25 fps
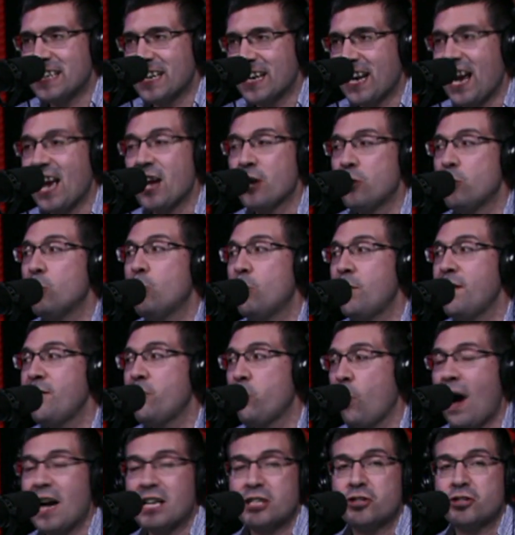a guy who we've
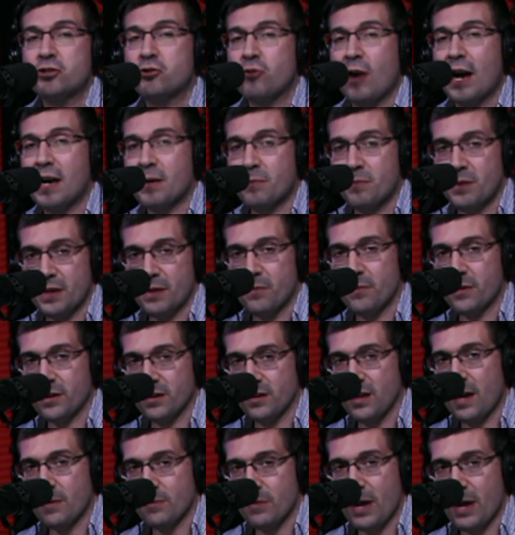watched try to be a middle
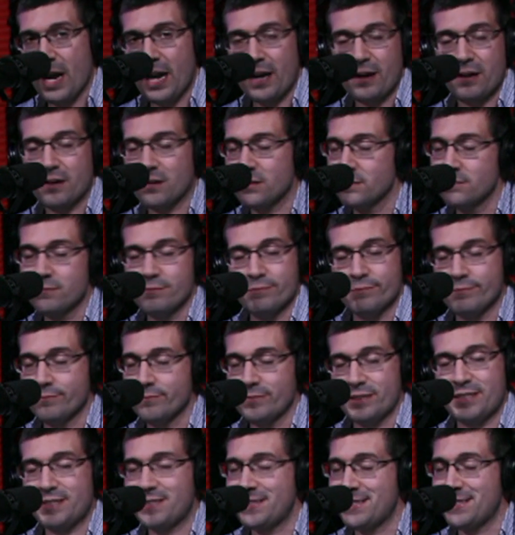linebacker.
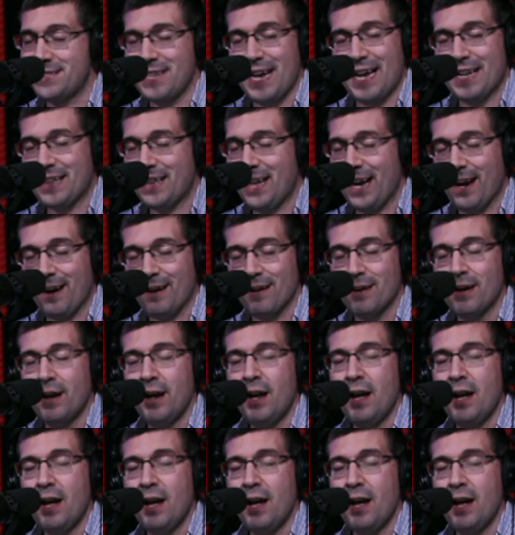It's just not there.